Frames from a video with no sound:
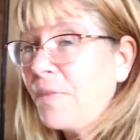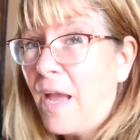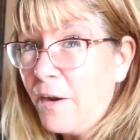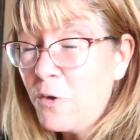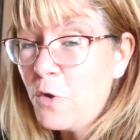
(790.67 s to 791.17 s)

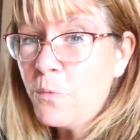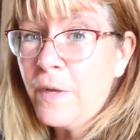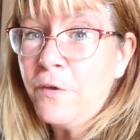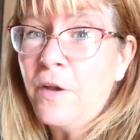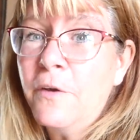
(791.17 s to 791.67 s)
I don't know
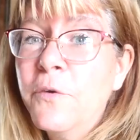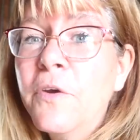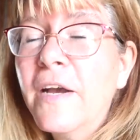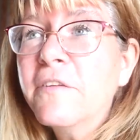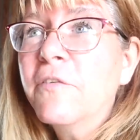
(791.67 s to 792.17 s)
what you got, who
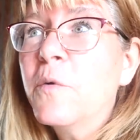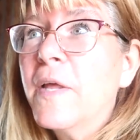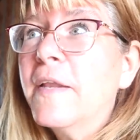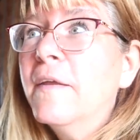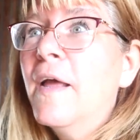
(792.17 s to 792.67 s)
you guys
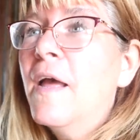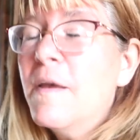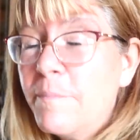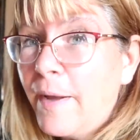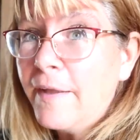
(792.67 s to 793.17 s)
voted,
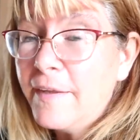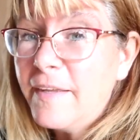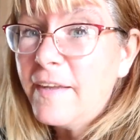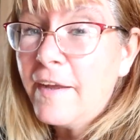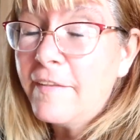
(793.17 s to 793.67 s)
but
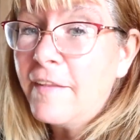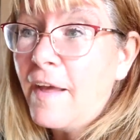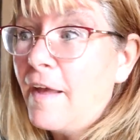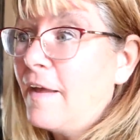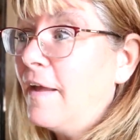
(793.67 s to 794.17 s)

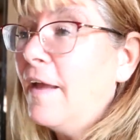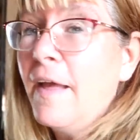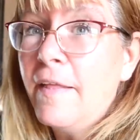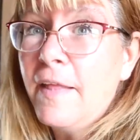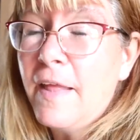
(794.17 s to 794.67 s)
the
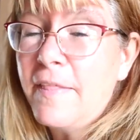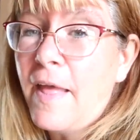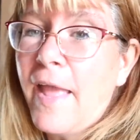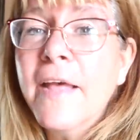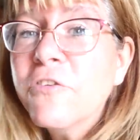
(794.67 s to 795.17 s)

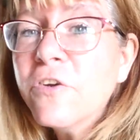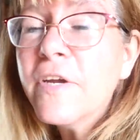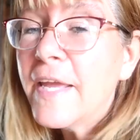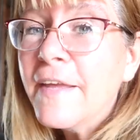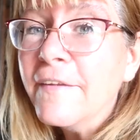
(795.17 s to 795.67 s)
the
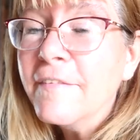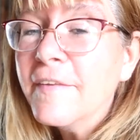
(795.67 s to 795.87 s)
answer is